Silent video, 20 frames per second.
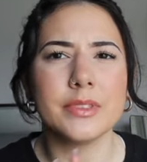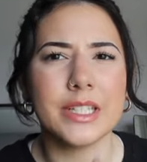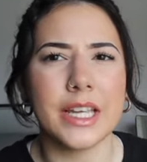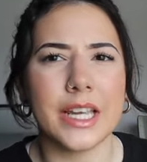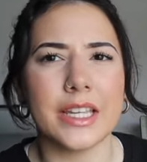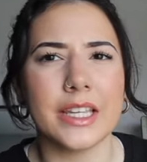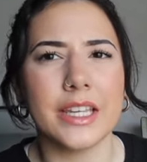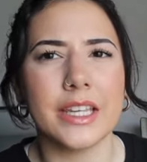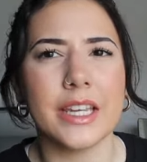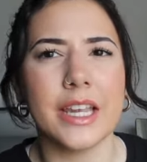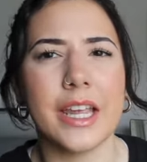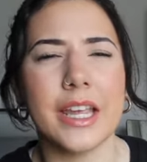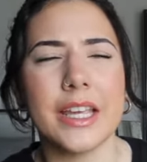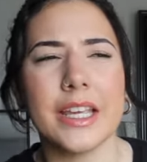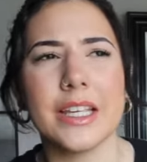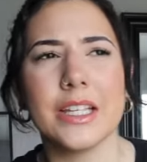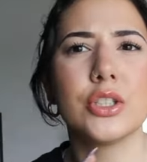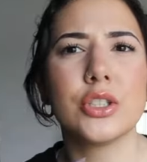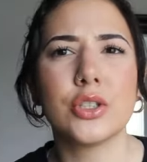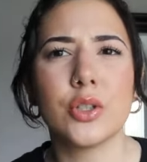taking
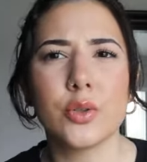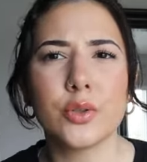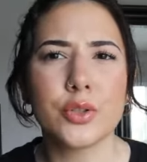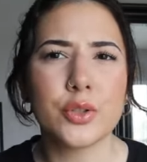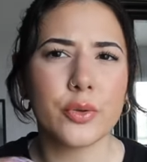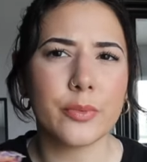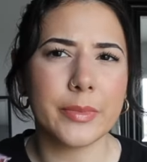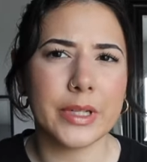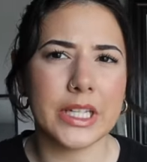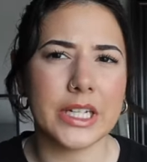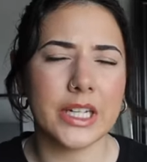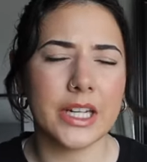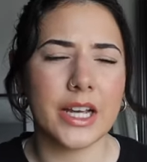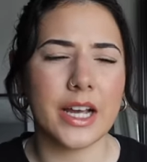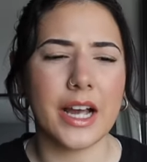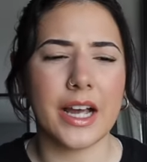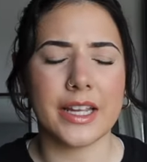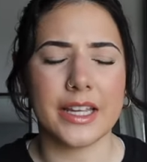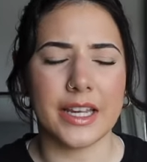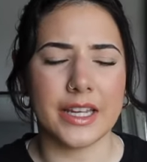a social media
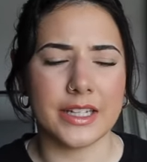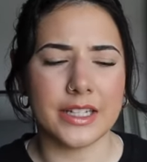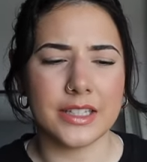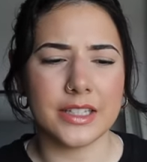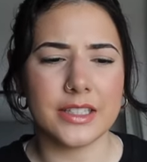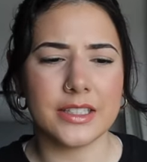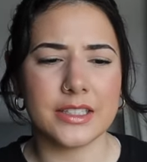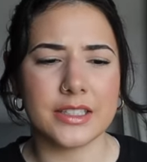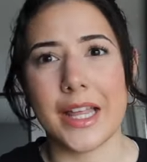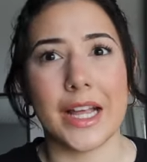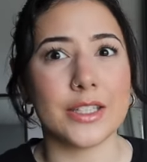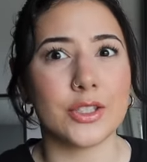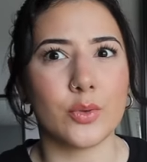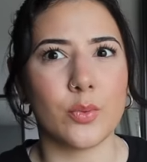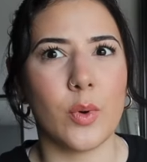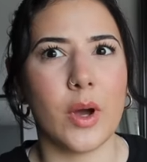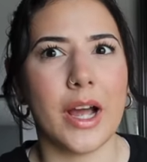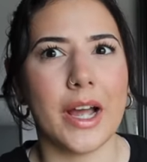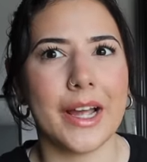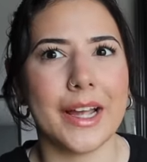hiatus. That's
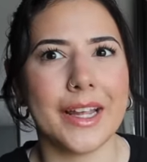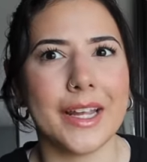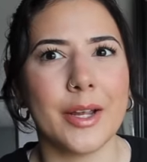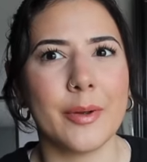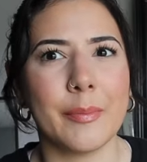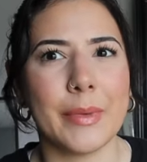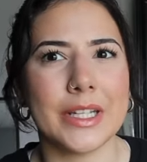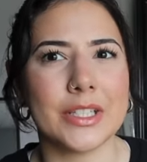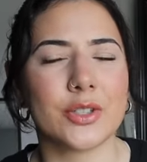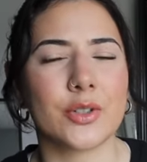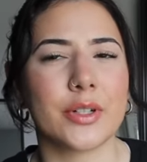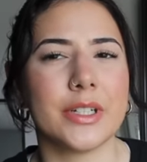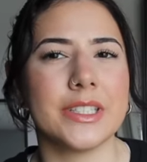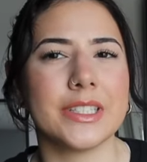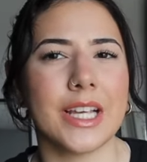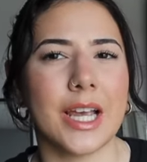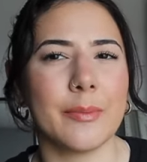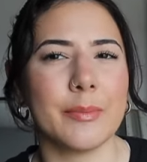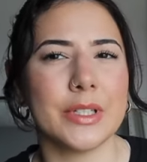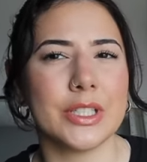why my screen
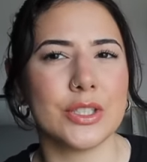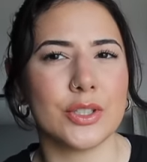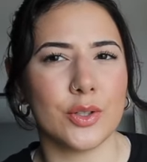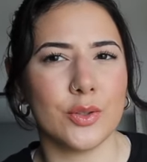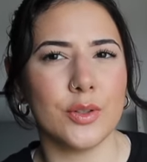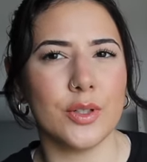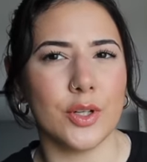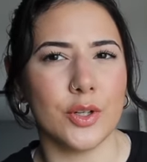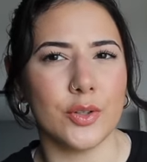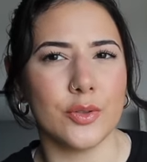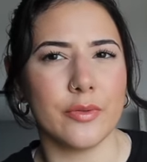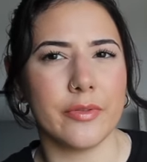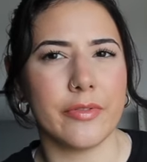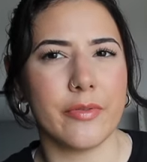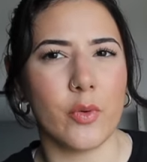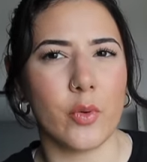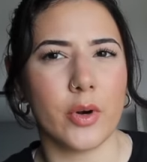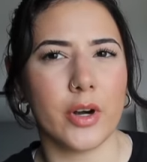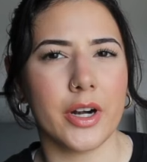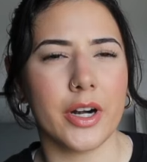time is so low
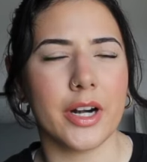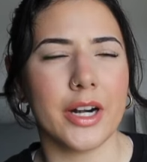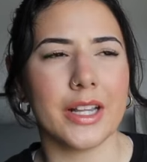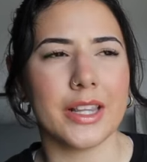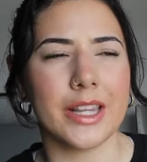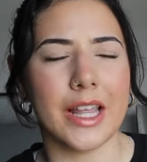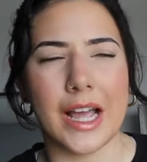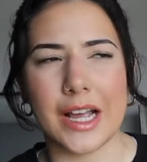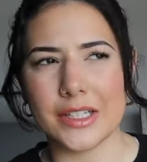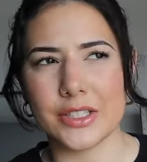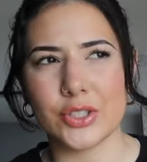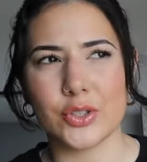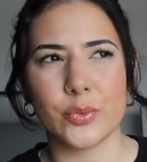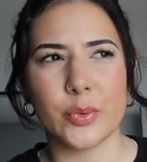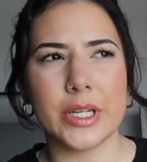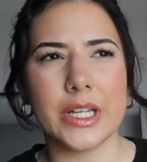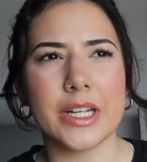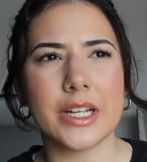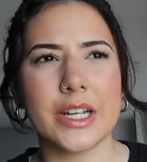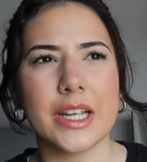for last
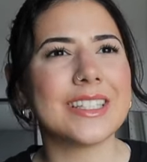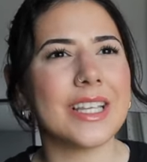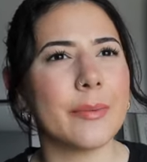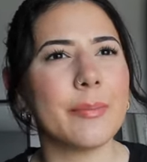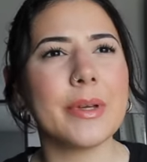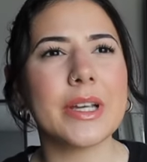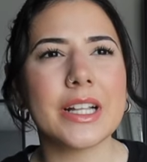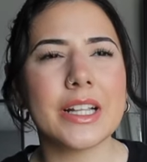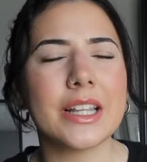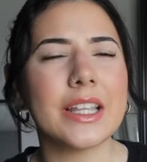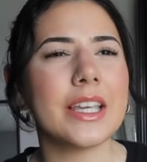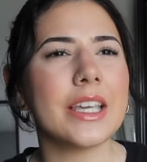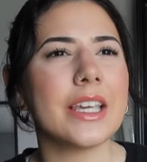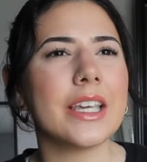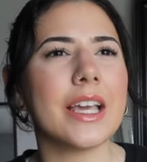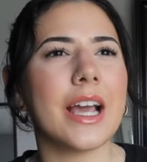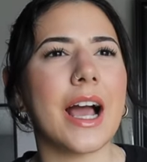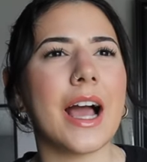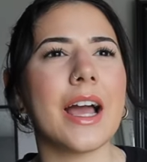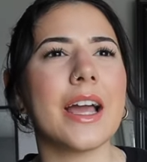week.
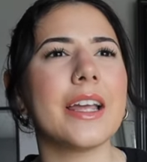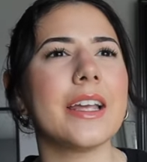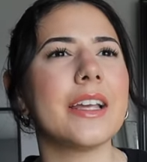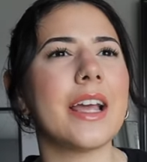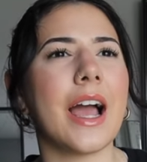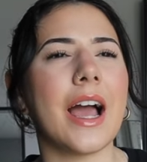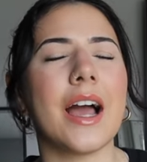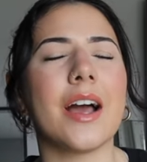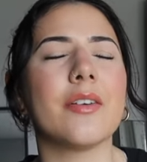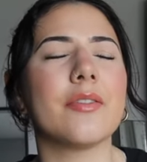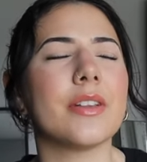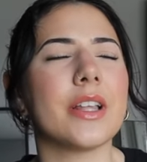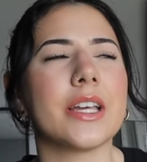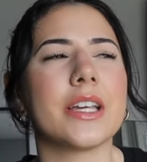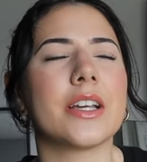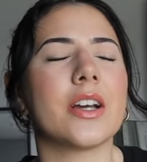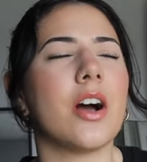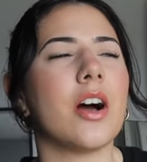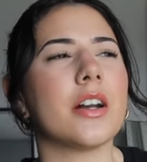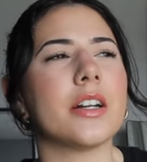Typically I have
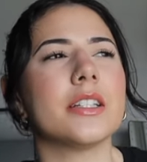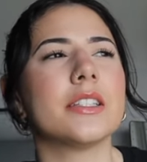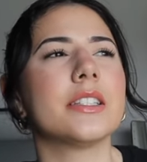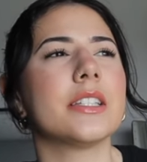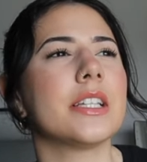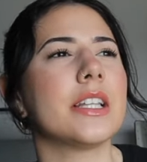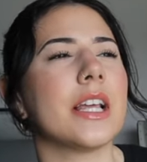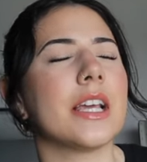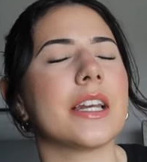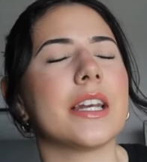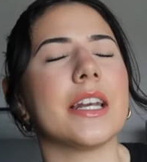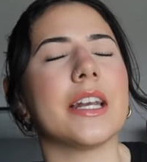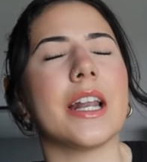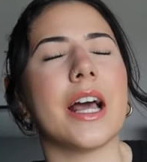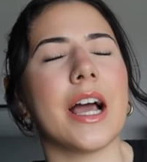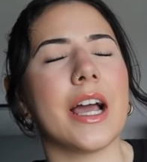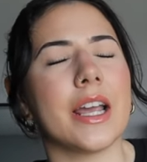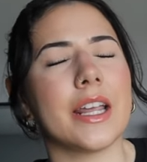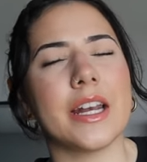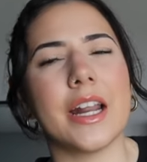like honestly like
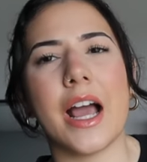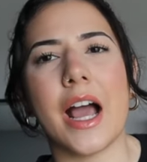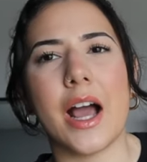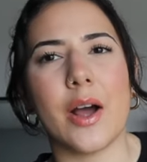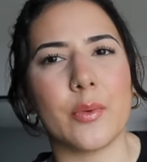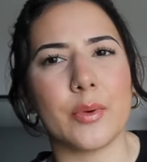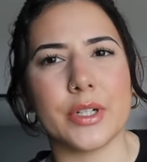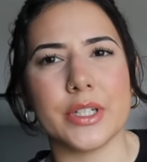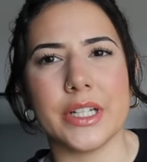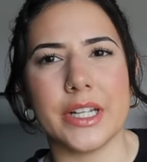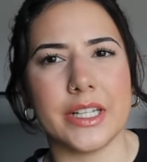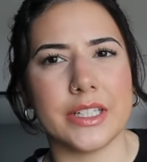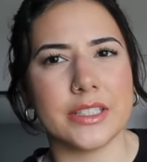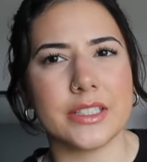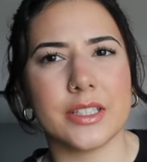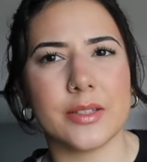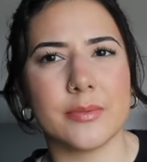9 hour days,